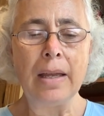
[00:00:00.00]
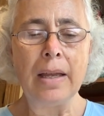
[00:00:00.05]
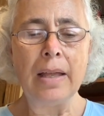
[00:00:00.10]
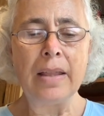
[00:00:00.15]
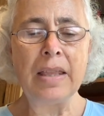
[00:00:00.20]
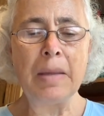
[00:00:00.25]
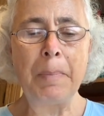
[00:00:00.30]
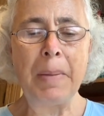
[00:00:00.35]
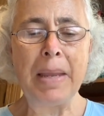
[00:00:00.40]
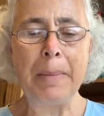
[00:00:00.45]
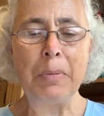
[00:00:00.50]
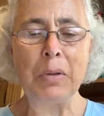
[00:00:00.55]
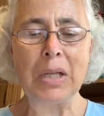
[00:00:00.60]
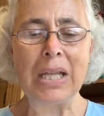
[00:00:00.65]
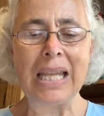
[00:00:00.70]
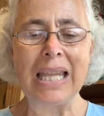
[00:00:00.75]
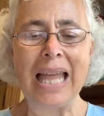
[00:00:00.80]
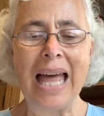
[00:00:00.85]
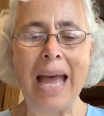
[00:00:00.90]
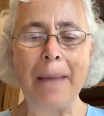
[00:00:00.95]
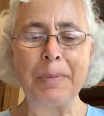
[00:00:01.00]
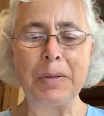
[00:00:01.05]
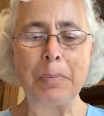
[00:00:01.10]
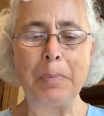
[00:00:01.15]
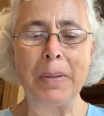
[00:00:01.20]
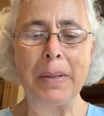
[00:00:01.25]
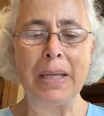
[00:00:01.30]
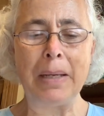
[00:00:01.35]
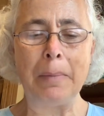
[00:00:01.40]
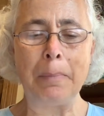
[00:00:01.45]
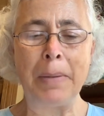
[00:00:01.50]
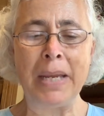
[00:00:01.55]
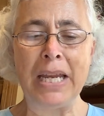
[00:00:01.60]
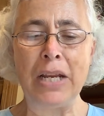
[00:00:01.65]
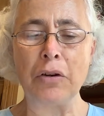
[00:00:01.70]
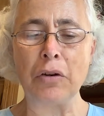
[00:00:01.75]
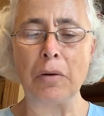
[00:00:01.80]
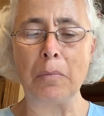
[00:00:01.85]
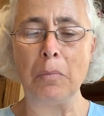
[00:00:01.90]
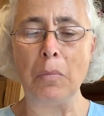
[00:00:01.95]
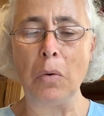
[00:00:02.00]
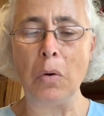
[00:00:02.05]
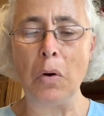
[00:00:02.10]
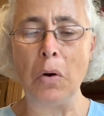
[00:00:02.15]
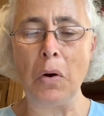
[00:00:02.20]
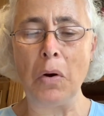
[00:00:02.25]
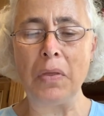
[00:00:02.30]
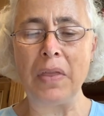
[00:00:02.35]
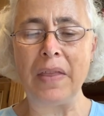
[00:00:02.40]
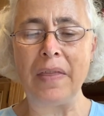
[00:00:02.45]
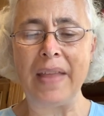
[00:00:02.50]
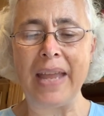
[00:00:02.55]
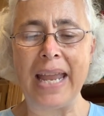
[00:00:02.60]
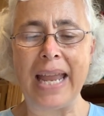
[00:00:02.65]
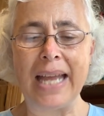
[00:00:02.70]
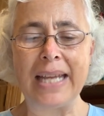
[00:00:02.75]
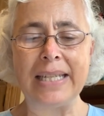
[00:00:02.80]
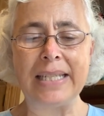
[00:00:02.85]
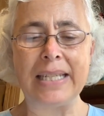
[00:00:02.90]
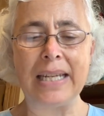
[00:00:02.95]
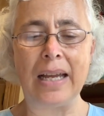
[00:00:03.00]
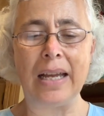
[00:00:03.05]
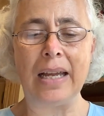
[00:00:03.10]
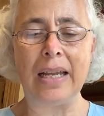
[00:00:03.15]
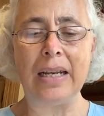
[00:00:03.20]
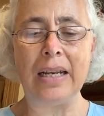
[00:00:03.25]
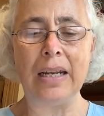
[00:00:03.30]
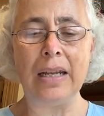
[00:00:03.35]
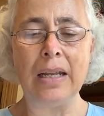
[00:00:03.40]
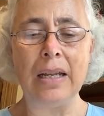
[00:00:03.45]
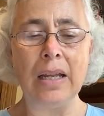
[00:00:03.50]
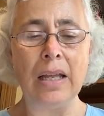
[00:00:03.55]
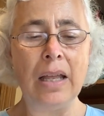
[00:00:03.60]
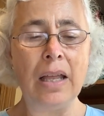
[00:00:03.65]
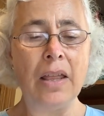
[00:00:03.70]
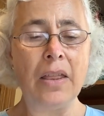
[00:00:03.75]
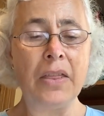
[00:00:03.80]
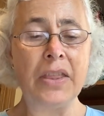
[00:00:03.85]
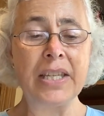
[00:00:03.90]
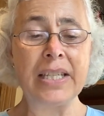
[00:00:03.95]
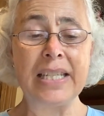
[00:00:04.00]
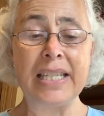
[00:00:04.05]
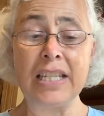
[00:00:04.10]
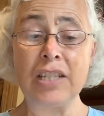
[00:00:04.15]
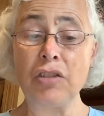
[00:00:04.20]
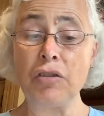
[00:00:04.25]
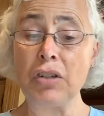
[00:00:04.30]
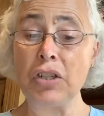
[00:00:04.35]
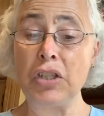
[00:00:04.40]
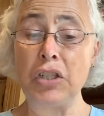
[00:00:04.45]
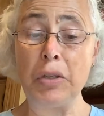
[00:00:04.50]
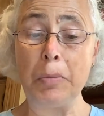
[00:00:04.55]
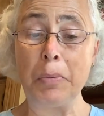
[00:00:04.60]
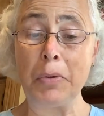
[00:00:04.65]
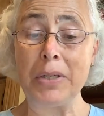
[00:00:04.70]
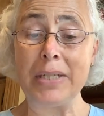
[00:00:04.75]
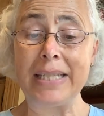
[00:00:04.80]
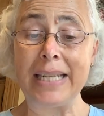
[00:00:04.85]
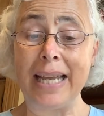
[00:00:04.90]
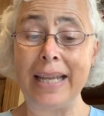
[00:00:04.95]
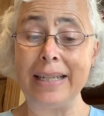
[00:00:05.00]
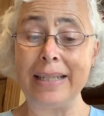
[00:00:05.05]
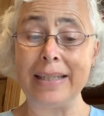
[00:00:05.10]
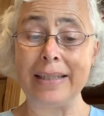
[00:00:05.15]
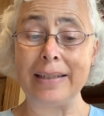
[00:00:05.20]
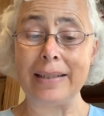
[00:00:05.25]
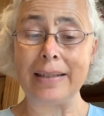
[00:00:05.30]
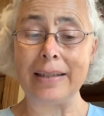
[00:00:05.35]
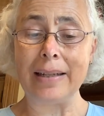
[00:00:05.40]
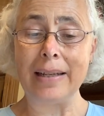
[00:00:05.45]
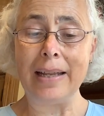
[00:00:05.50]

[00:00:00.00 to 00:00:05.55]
The people clapped Peter more than they had done the district superintendent.